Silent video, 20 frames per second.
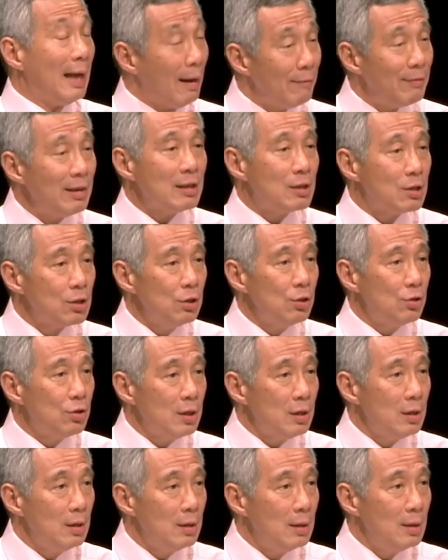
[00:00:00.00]
and having
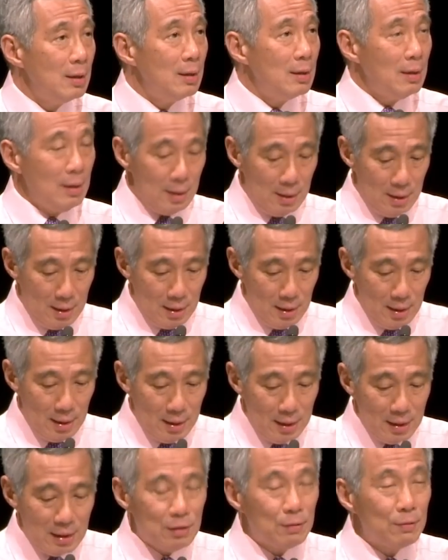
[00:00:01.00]
children
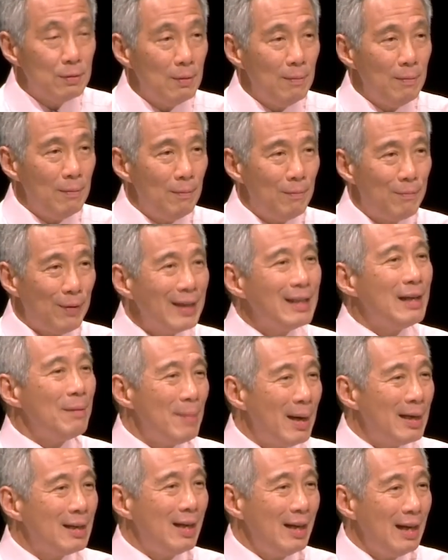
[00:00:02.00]
is
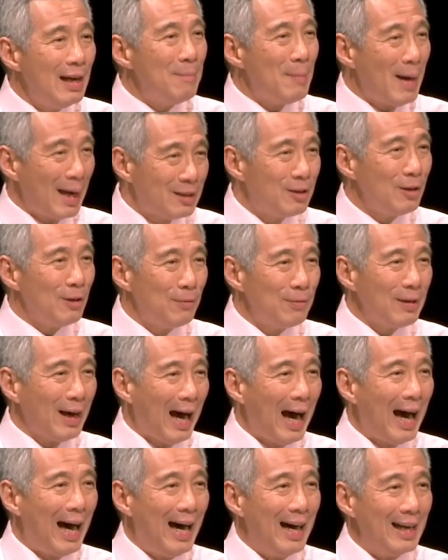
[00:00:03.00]
fundamentally a matter of the
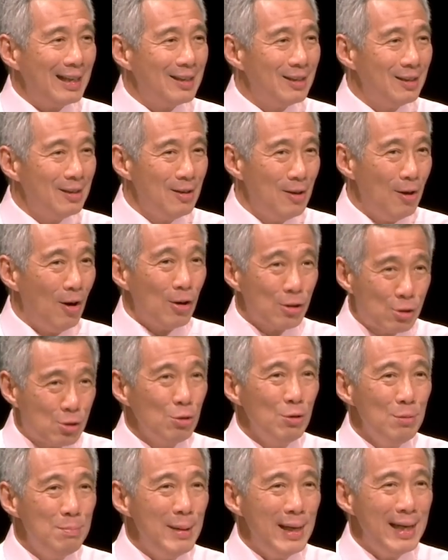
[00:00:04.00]
heart, or
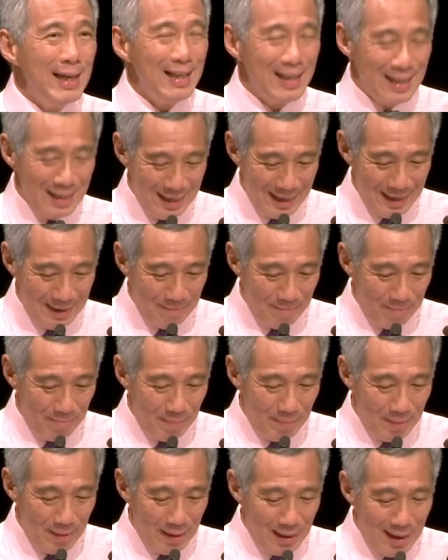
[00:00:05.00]
should be.
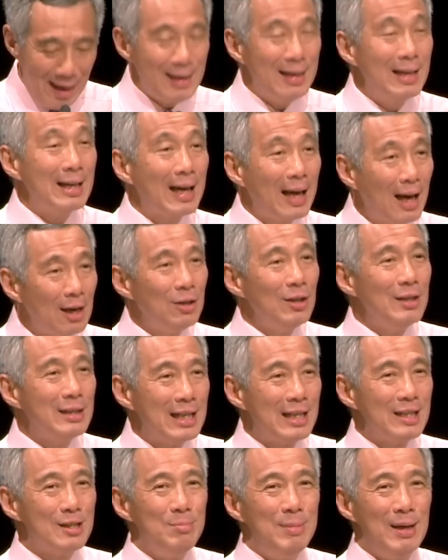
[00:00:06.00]
And it cannot
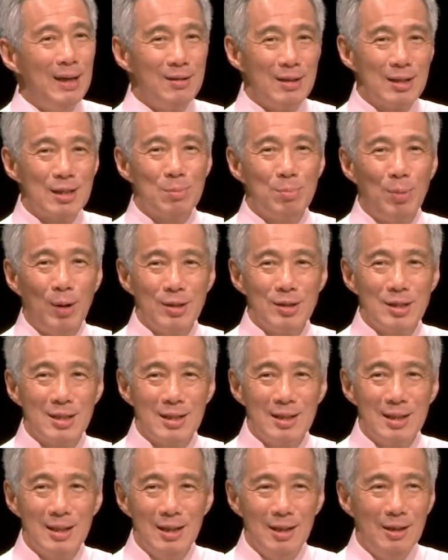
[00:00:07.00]
just be a response
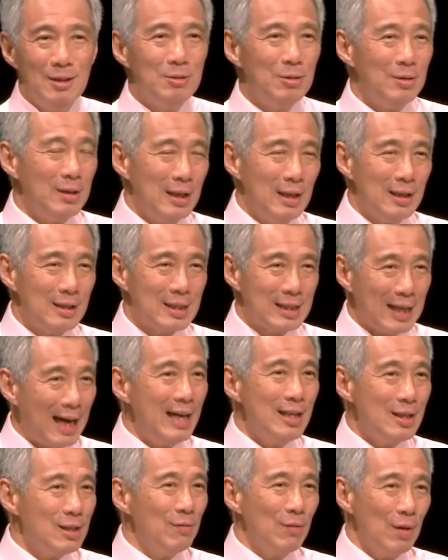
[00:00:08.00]
to the
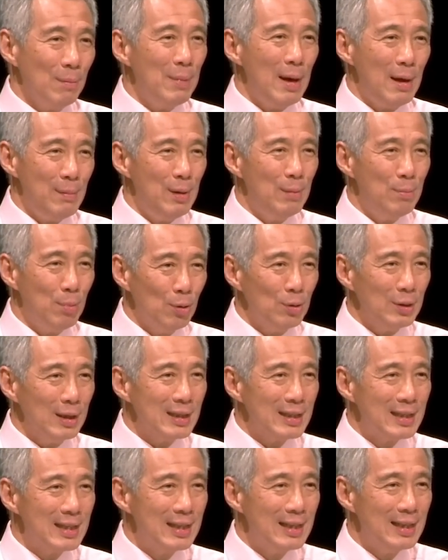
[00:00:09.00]
size of the baby
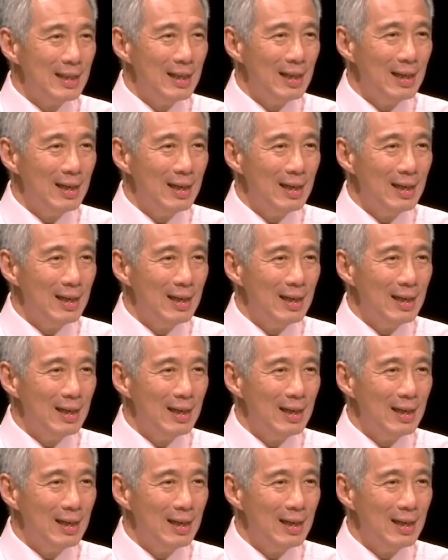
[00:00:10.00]
bonus.